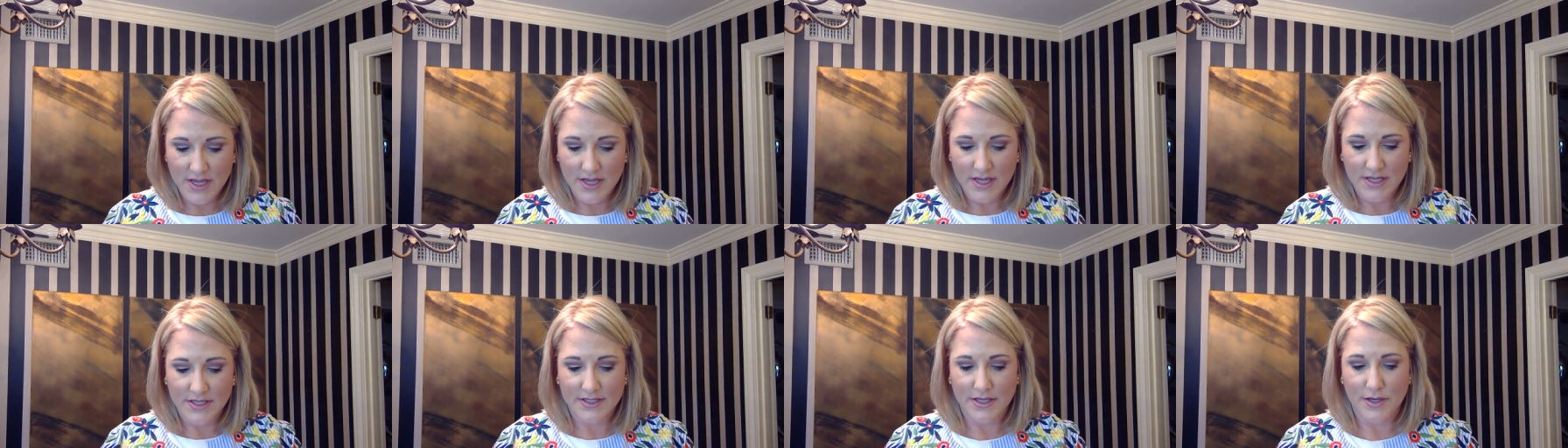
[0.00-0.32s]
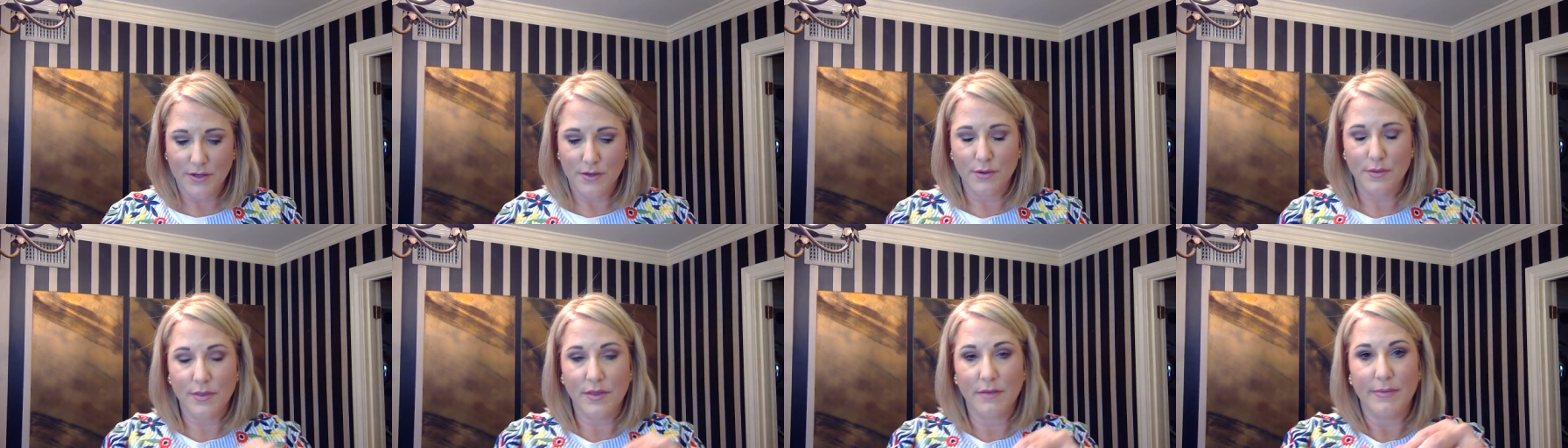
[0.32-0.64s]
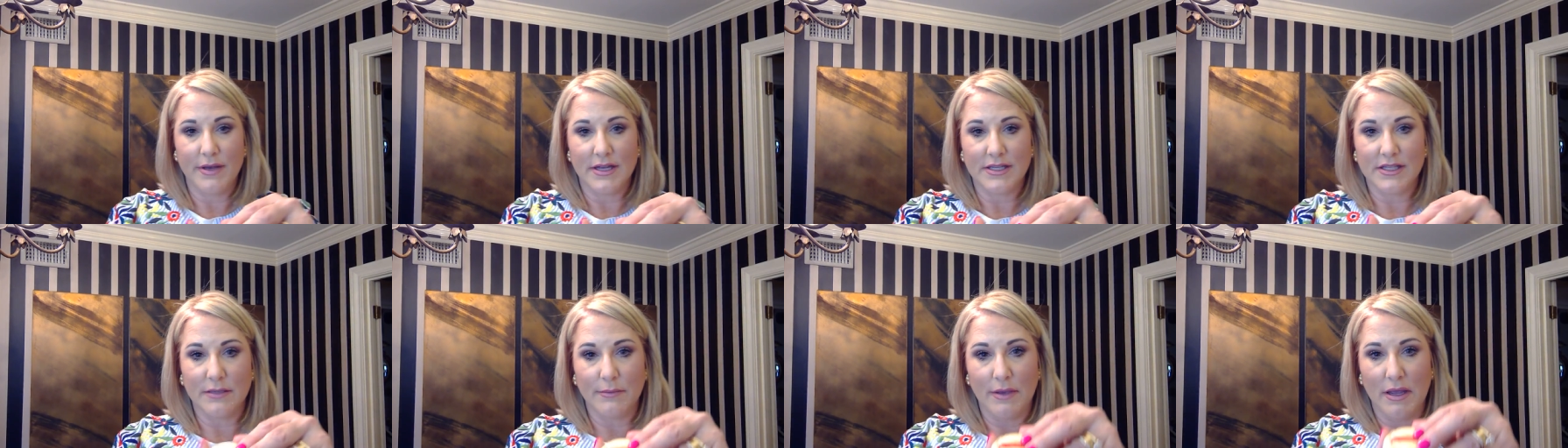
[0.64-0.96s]
So the
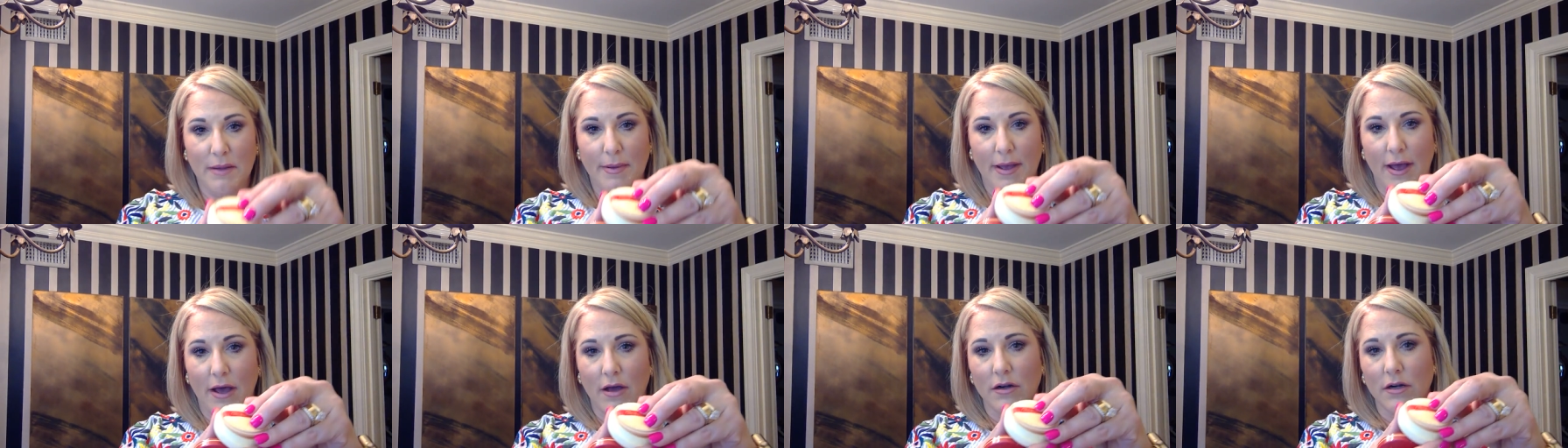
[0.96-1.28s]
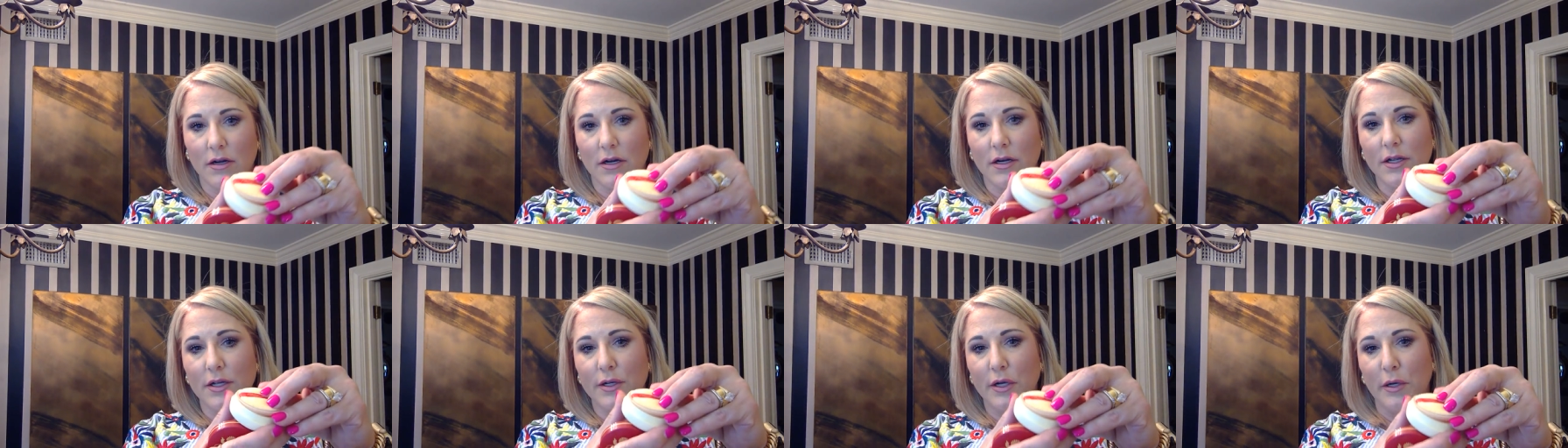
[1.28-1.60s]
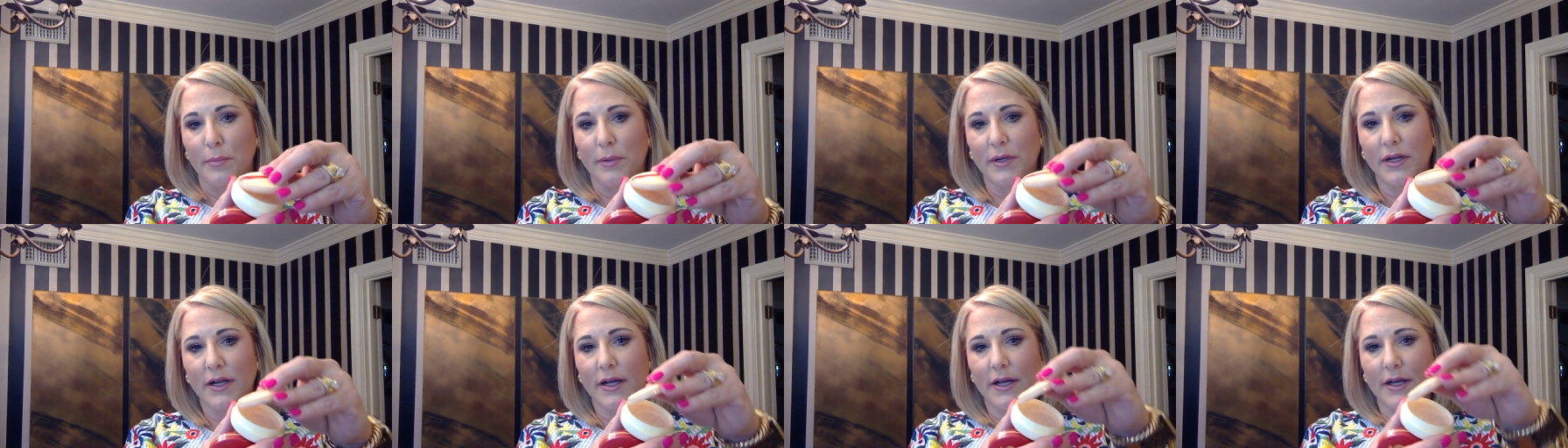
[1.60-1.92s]
Besame powder, you open it